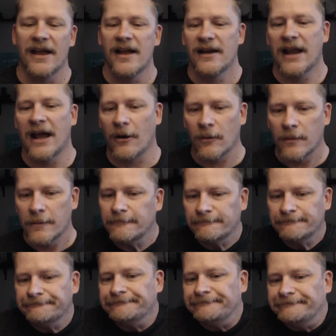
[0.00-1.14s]
Now,
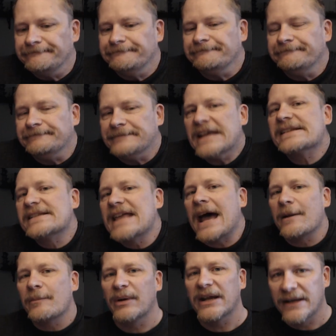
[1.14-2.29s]
is that a
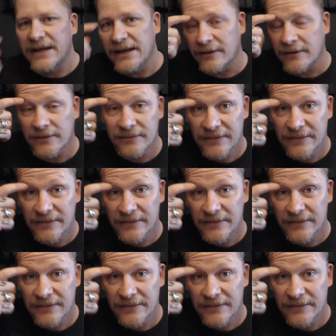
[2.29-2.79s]
big deal?